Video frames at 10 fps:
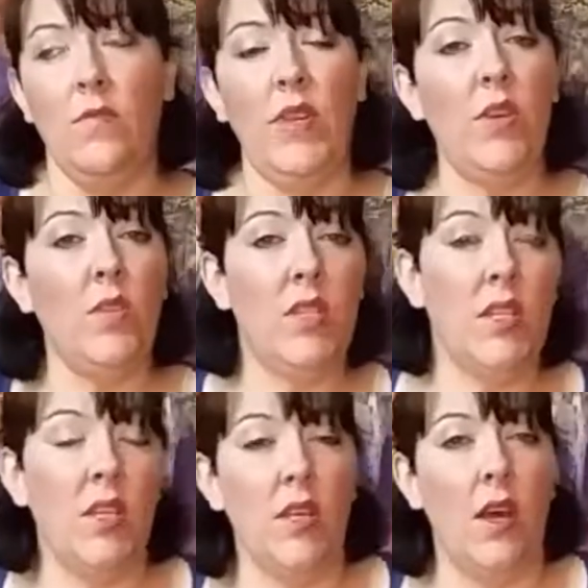videos in
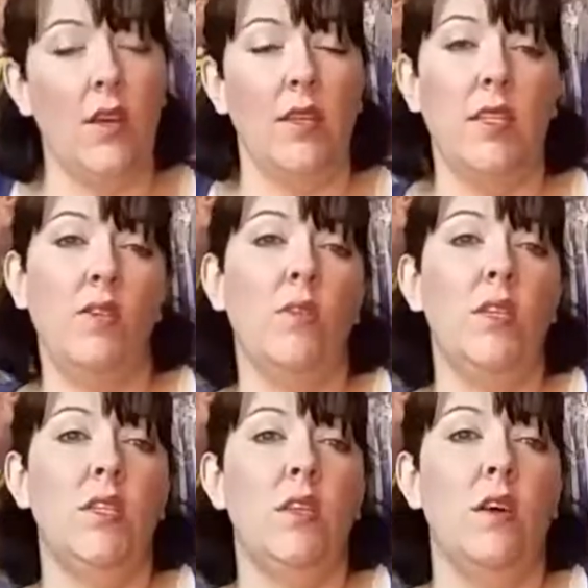a
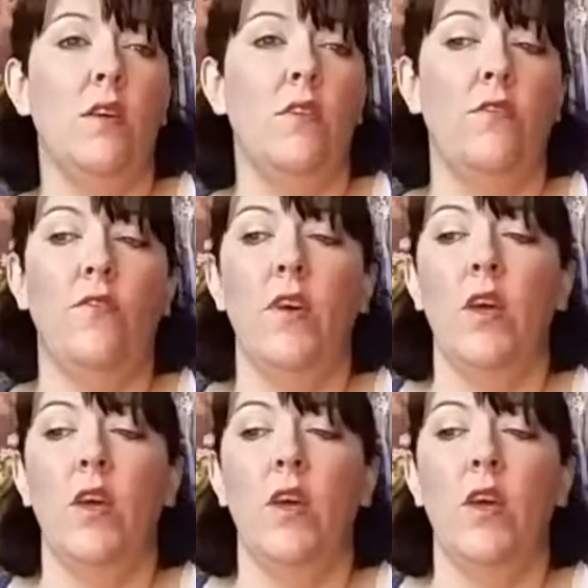series of